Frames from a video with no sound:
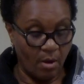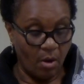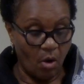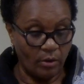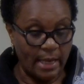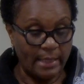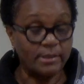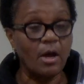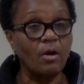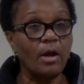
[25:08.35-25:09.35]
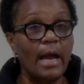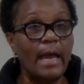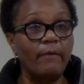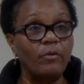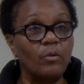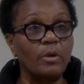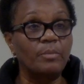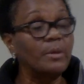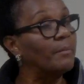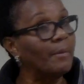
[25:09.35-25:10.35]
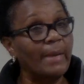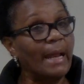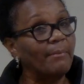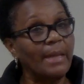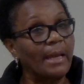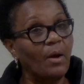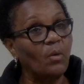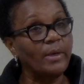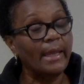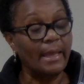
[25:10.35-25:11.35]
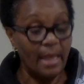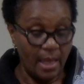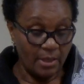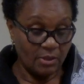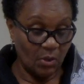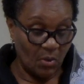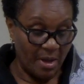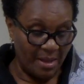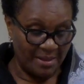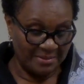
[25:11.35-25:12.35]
all night talk, or however you want to put them, but I'm not all day. So, uh,